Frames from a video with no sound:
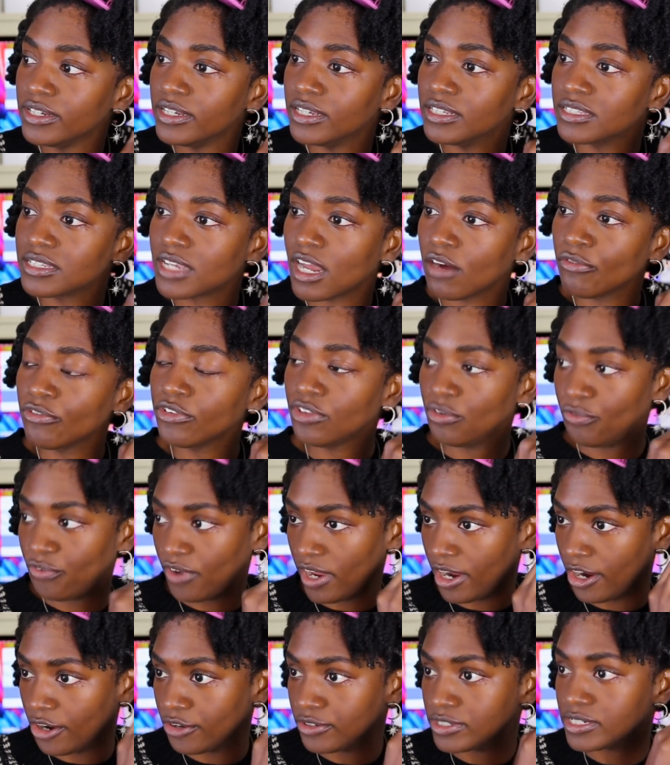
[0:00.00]
is cover the
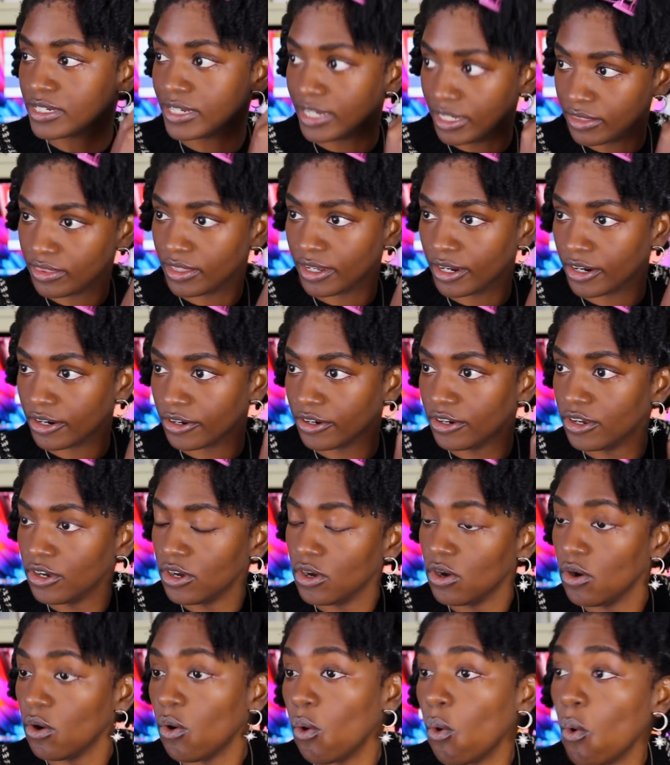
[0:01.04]
fare to get there,
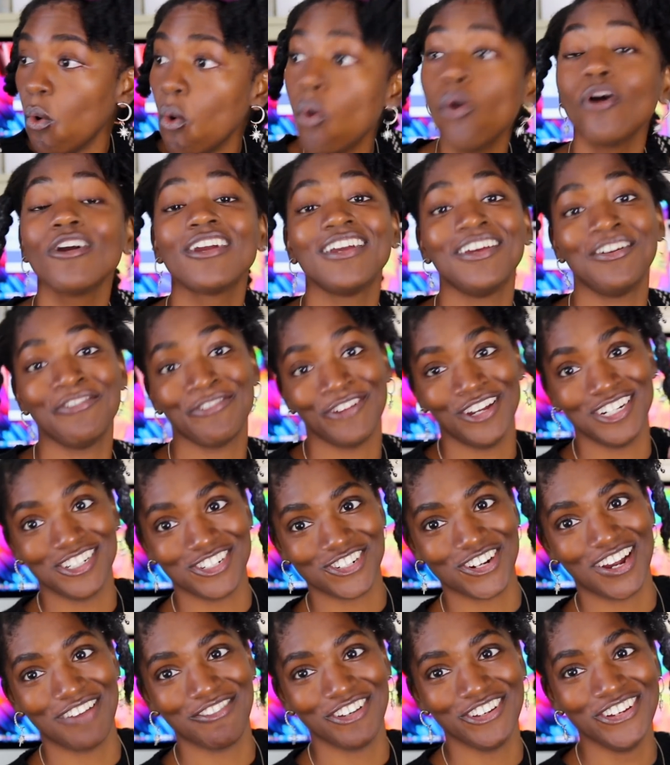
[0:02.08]
or get a friend to
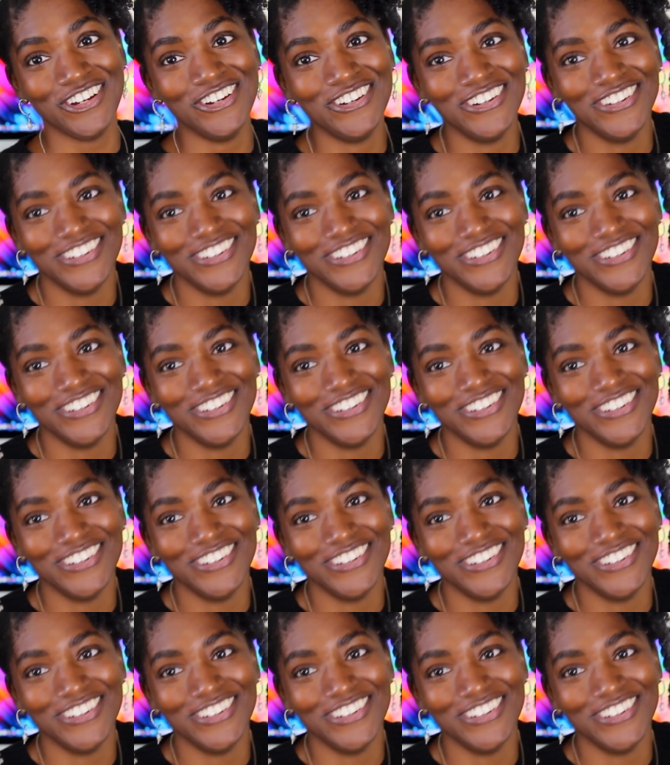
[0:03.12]
drive you.